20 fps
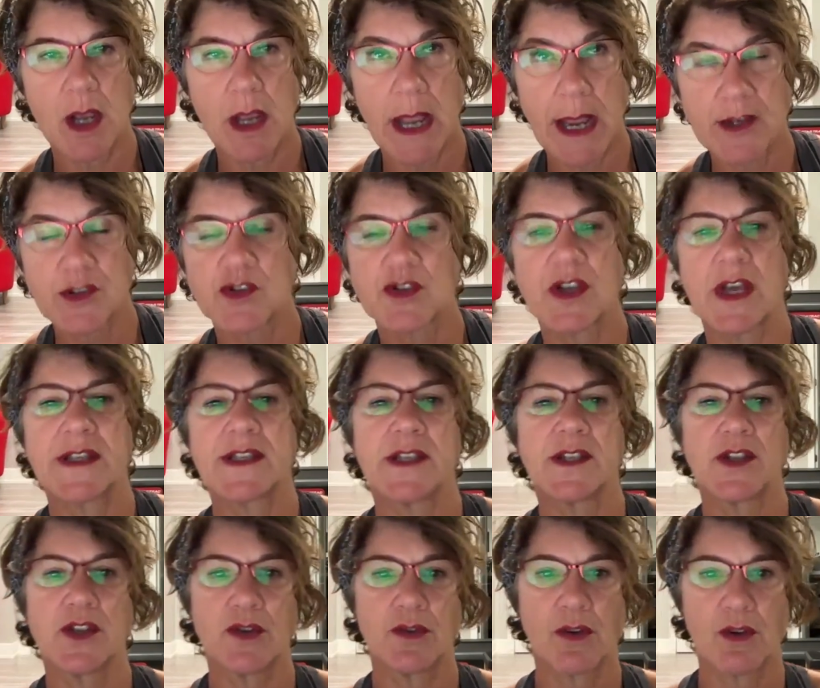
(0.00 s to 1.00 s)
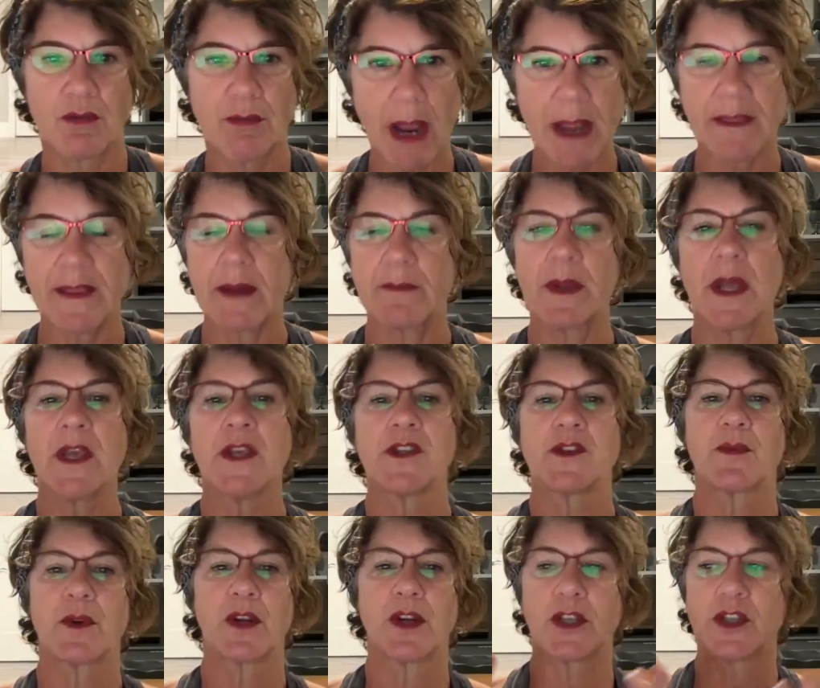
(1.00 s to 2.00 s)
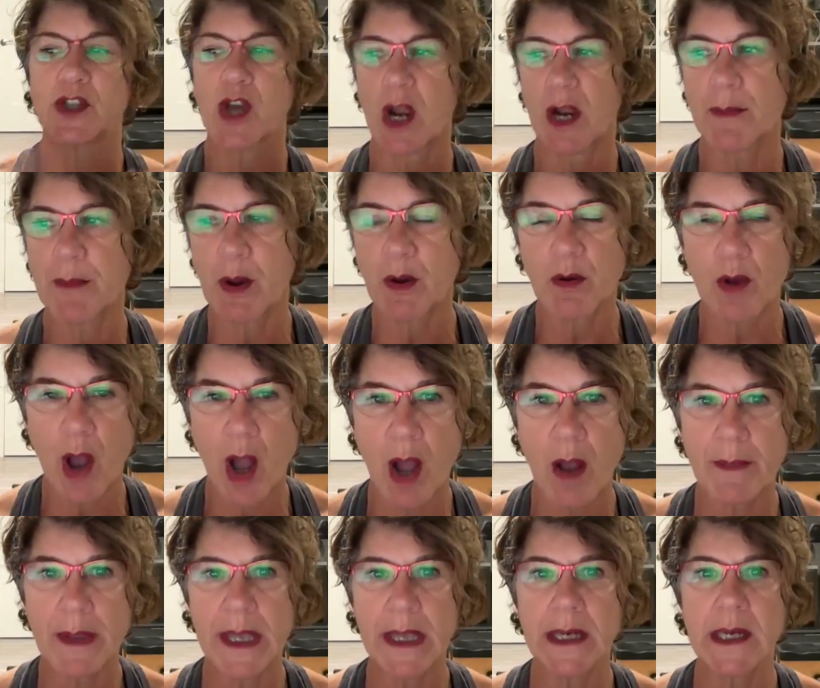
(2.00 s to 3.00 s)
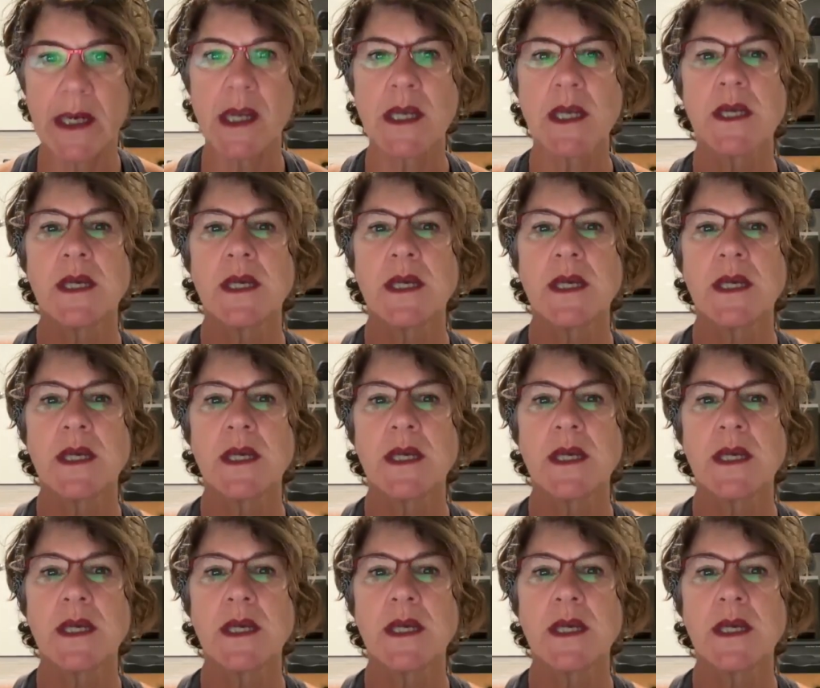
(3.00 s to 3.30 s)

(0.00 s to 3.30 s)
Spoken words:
exercises to correct them. So we're going to talk about common